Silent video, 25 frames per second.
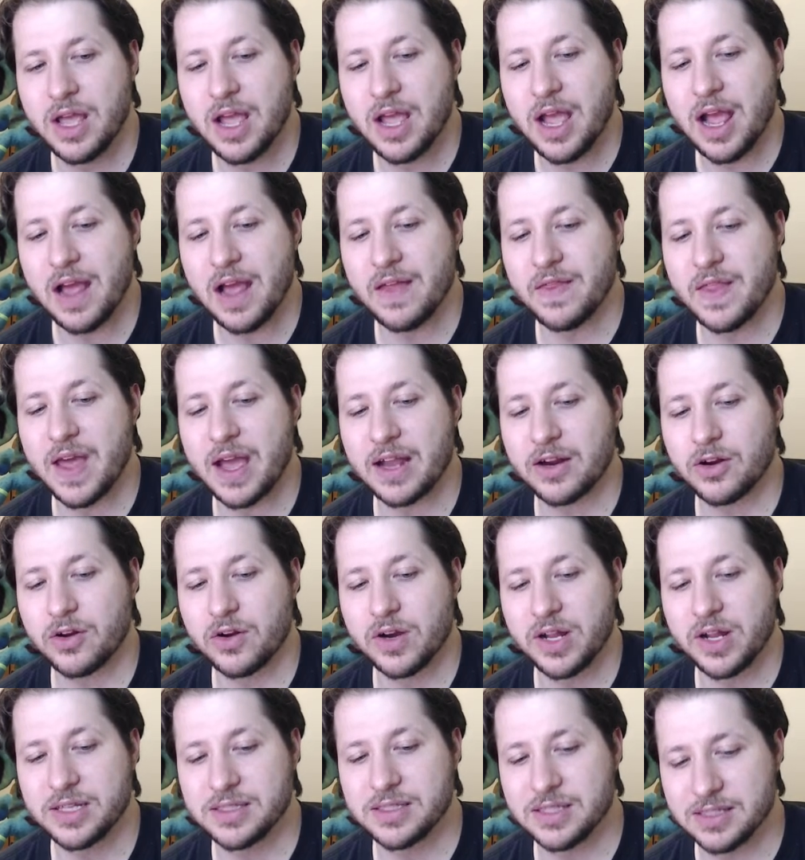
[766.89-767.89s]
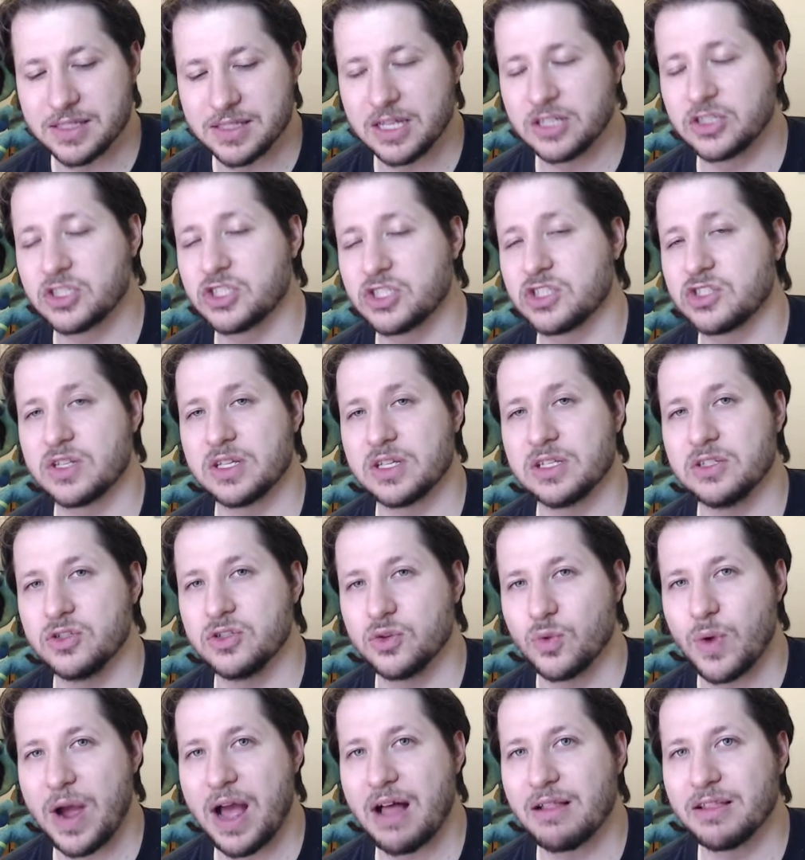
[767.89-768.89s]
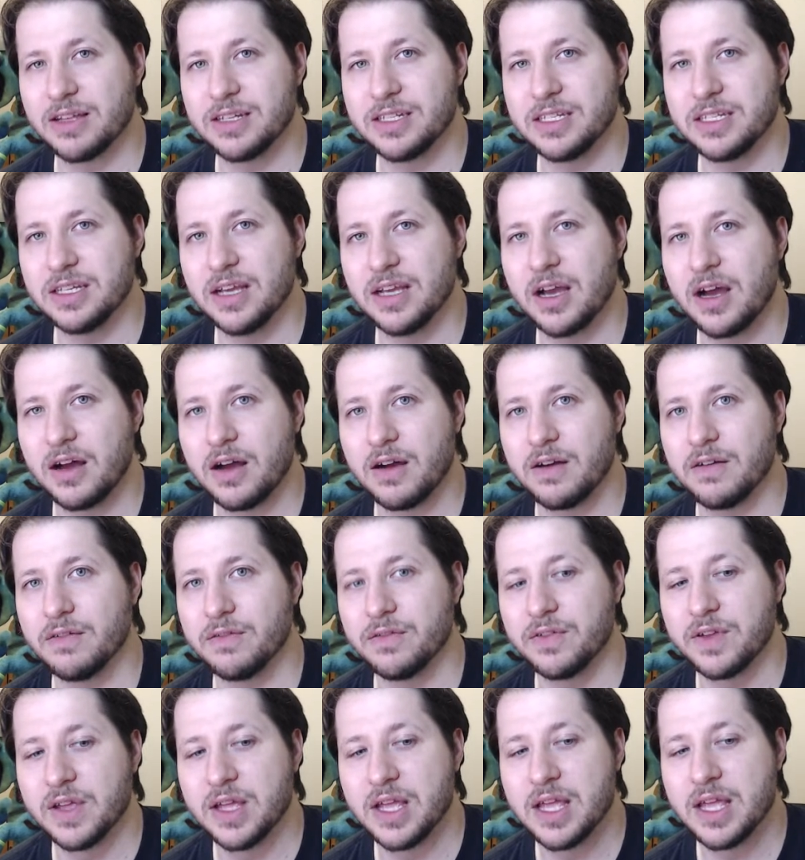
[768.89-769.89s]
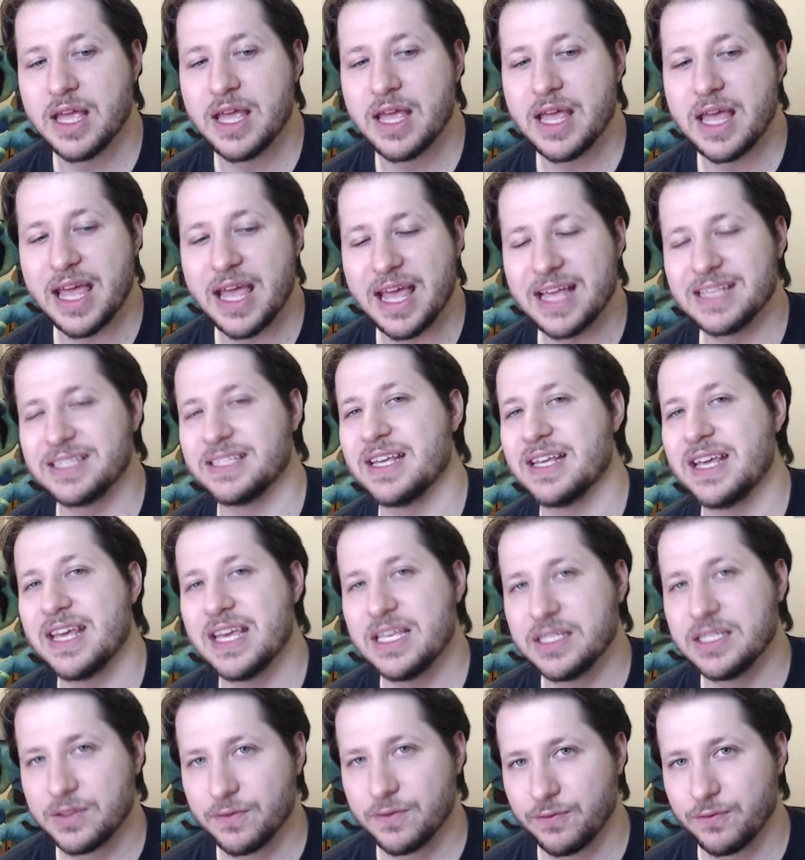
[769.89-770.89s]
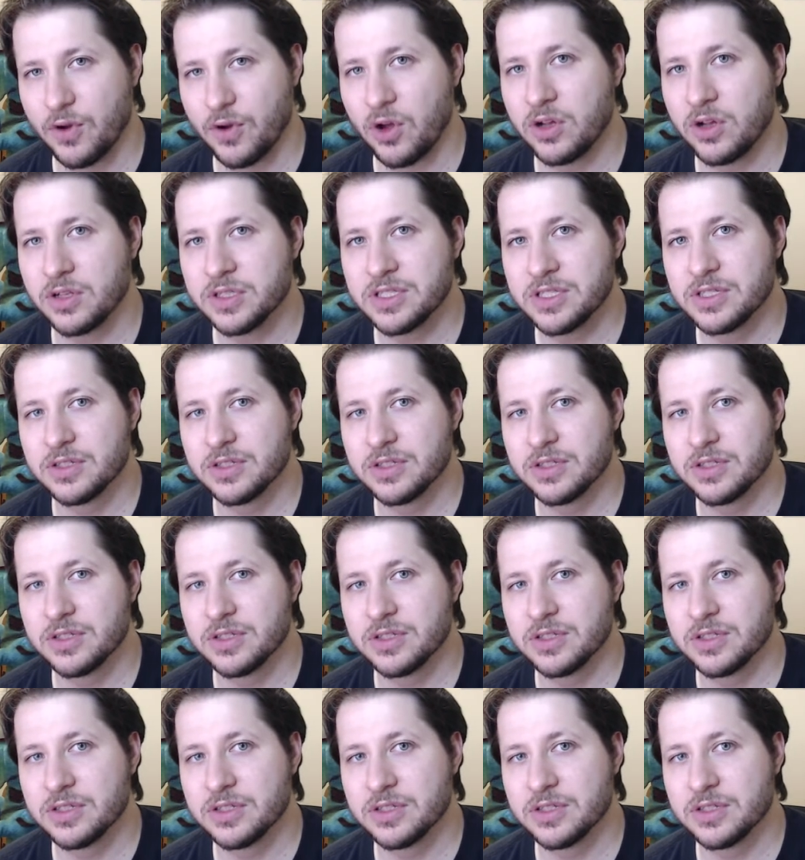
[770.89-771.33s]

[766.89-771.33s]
And that creates this interesting duality of, is it his fault